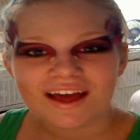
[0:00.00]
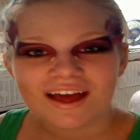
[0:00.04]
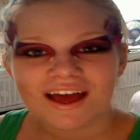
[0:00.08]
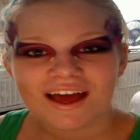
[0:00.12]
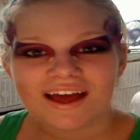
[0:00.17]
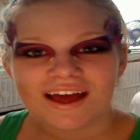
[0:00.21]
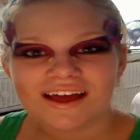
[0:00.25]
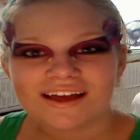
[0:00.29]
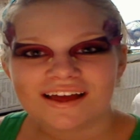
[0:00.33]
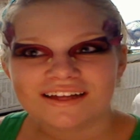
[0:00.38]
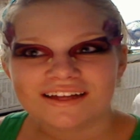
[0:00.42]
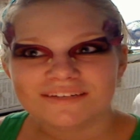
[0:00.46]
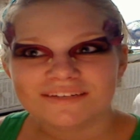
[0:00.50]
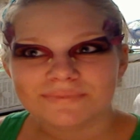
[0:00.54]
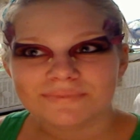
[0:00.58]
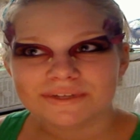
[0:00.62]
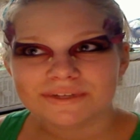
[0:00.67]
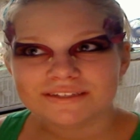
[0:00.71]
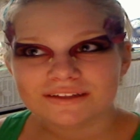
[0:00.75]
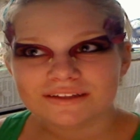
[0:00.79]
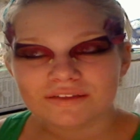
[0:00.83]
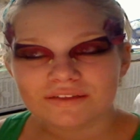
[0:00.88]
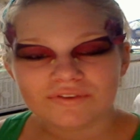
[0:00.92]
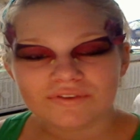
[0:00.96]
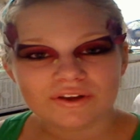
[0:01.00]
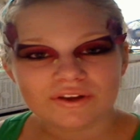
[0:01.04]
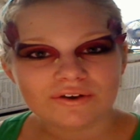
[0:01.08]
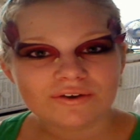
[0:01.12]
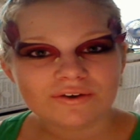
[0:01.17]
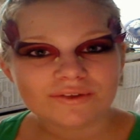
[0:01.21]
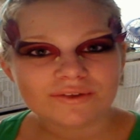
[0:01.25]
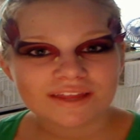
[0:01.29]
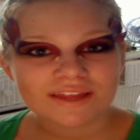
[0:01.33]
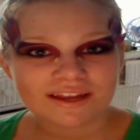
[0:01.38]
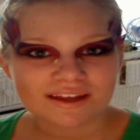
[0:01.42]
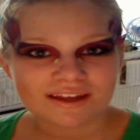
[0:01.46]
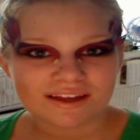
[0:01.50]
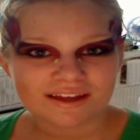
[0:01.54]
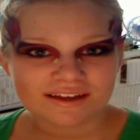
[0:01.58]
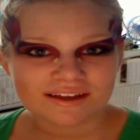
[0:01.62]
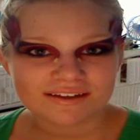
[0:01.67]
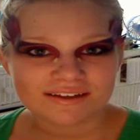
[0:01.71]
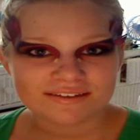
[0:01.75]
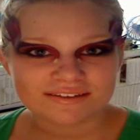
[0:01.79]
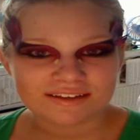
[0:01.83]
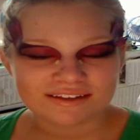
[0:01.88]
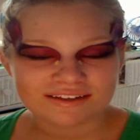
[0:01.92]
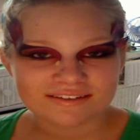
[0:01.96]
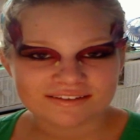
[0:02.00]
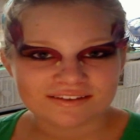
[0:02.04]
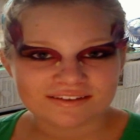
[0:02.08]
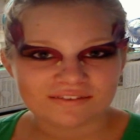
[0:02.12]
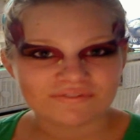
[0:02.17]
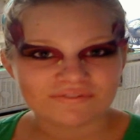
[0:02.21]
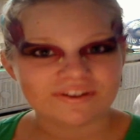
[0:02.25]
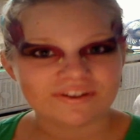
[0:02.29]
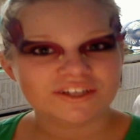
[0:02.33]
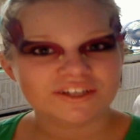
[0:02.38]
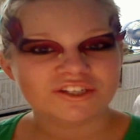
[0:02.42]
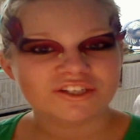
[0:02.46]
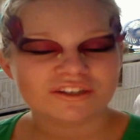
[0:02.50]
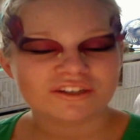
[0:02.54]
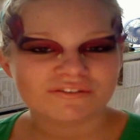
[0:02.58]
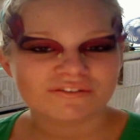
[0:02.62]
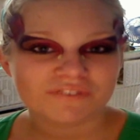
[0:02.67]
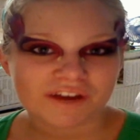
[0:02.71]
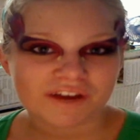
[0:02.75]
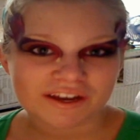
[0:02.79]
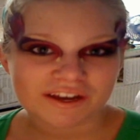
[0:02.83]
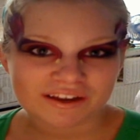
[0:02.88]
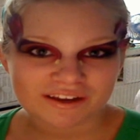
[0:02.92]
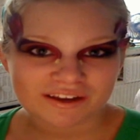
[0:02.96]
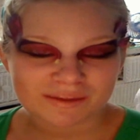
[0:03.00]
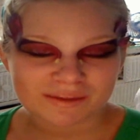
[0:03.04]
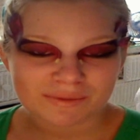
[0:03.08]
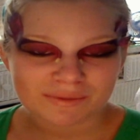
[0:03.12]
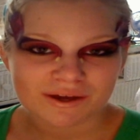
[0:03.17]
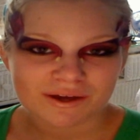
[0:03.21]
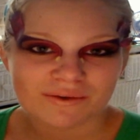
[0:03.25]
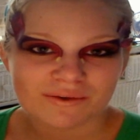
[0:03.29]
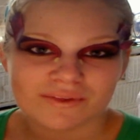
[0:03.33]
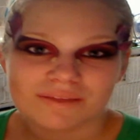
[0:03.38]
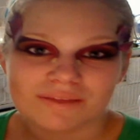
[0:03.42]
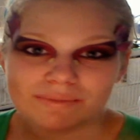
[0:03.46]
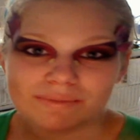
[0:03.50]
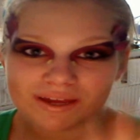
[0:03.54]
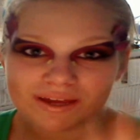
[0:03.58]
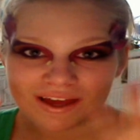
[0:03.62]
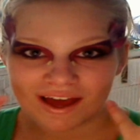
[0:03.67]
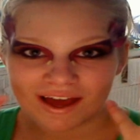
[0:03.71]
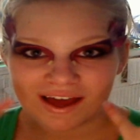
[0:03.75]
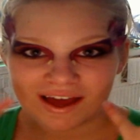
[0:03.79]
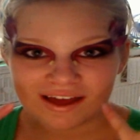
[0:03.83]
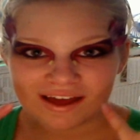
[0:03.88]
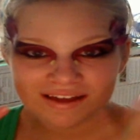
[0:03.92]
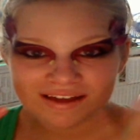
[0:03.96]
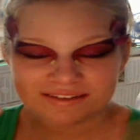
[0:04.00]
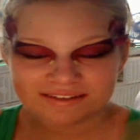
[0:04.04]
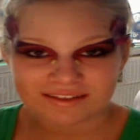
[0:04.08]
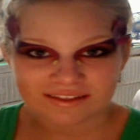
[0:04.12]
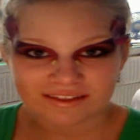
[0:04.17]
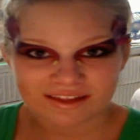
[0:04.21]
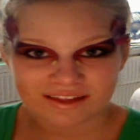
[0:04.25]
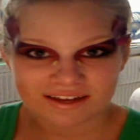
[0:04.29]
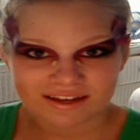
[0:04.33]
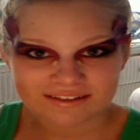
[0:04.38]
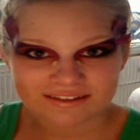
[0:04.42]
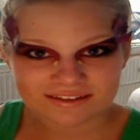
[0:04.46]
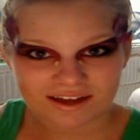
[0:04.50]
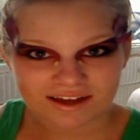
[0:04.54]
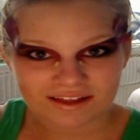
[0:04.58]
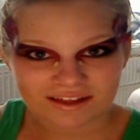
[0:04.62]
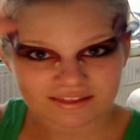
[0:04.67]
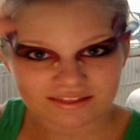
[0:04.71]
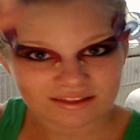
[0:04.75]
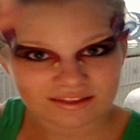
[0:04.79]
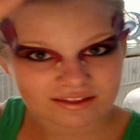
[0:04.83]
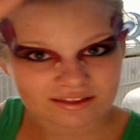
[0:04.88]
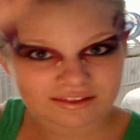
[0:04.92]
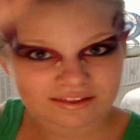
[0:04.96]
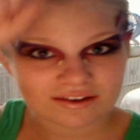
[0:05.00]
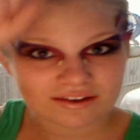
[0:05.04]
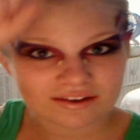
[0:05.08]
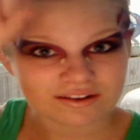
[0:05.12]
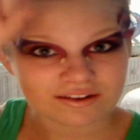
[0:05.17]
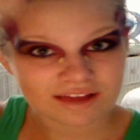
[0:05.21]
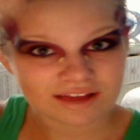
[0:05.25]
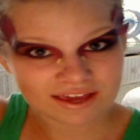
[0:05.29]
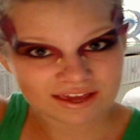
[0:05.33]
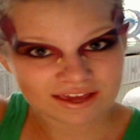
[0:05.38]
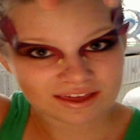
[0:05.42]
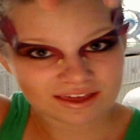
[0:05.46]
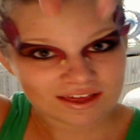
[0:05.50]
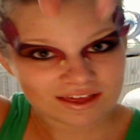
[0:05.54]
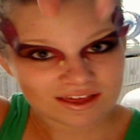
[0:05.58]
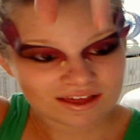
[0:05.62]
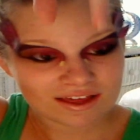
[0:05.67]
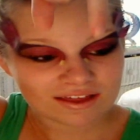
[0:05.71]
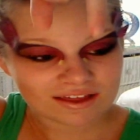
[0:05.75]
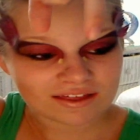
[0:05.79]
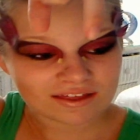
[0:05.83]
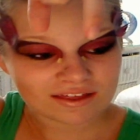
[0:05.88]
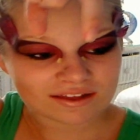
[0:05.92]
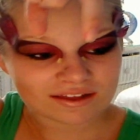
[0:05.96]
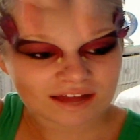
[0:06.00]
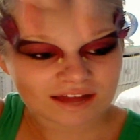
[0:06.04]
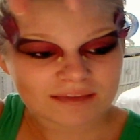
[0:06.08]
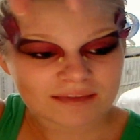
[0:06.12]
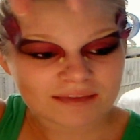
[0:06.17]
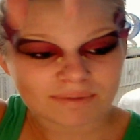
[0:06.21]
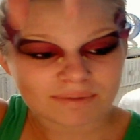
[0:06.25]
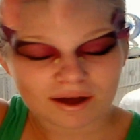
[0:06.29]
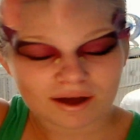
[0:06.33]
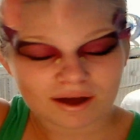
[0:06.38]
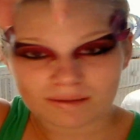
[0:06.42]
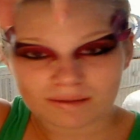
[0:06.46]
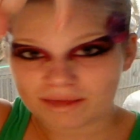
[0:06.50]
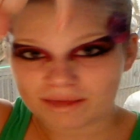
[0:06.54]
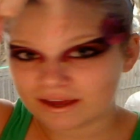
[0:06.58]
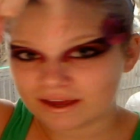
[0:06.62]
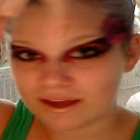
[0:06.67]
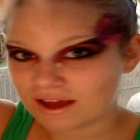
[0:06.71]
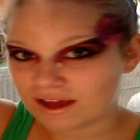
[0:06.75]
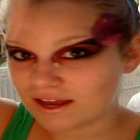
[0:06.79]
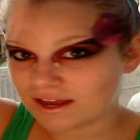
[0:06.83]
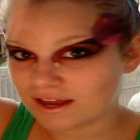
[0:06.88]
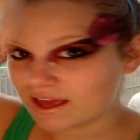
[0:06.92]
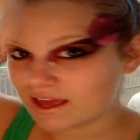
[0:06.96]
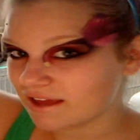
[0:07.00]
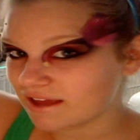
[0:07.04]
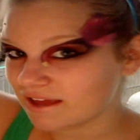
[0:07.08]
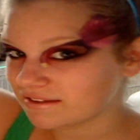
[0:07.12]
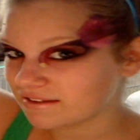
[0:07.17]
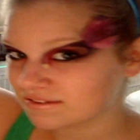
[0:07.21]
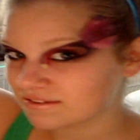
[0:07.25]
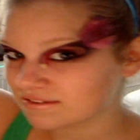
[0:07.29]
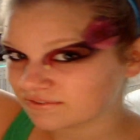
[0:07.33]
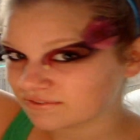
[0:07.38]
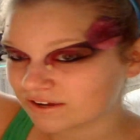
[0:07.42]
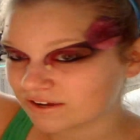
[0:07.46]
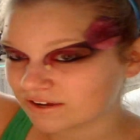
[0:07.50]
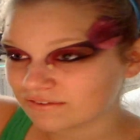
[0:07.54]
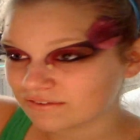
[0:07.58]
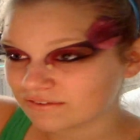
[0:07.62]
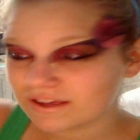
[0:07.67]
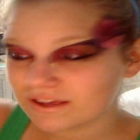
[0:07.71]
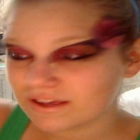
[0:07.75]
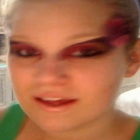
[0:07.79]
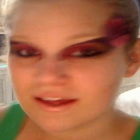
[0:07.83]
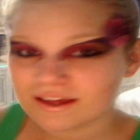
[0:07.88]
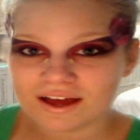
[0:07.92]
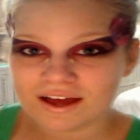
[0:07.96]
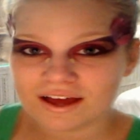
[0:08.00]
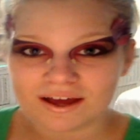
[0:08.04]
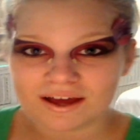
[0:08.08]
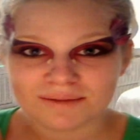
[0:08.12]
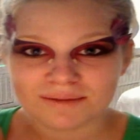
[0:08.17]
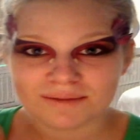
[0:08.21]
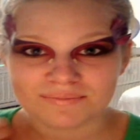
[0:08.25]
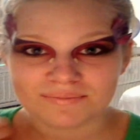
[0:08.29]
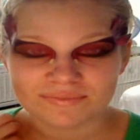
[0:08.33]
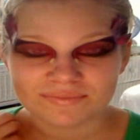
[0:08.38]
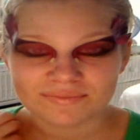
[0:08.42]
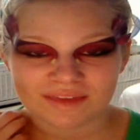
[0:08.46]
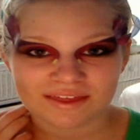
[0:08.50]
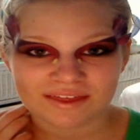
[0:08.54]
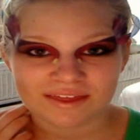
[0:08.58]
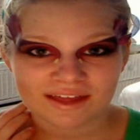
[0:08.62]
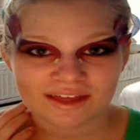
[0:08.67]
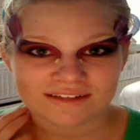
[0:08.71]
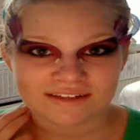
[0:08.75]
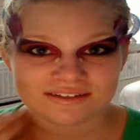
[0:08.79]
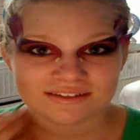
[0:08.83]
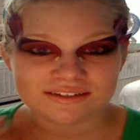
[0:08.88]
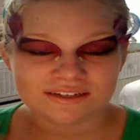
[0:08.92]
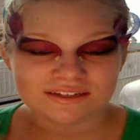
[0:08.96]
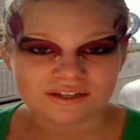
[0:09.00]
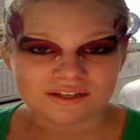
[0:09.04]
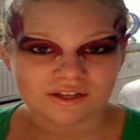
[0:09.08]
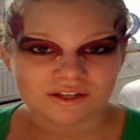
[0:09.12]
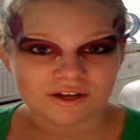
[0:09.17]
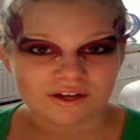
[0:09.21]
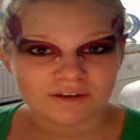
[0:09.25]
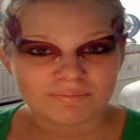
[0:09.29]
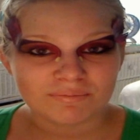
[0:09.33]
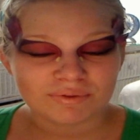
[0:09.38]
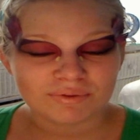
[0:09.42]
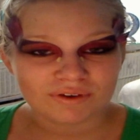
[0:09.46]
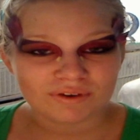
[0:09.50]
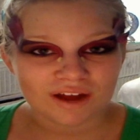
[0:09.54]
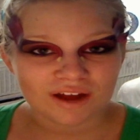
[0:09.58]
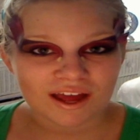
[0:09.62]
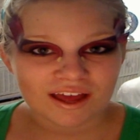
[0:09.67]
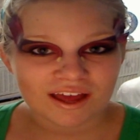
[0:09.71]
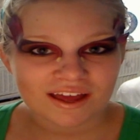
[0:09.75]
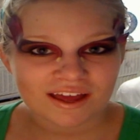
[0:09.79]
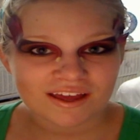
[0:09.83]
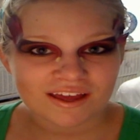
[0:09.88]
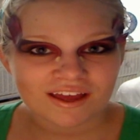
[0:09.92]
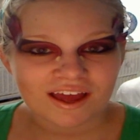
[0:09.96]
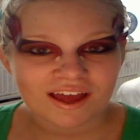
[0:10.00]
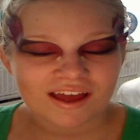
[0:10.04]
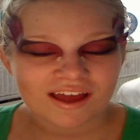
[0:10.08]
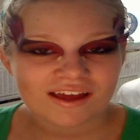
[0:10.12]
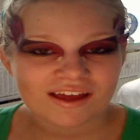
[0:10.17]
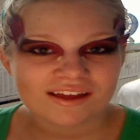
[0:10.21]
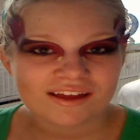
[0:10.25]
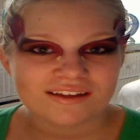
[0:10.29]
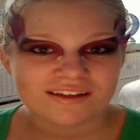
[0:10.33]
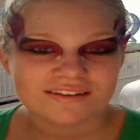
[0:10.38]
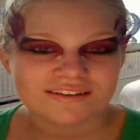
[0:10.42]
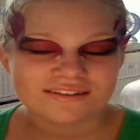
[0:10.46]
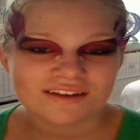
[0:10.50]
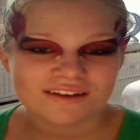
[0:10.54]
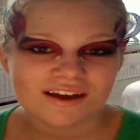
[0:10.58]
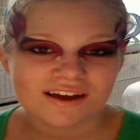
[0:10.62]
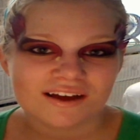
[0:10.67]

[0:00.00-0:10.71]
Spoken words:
And basically, if you don't know what that is, it's the fish in Finding Nemo with the big eyes, and then it's got the little, like, the light bulb that kind of hangs in front of it, and that's to lure prey, and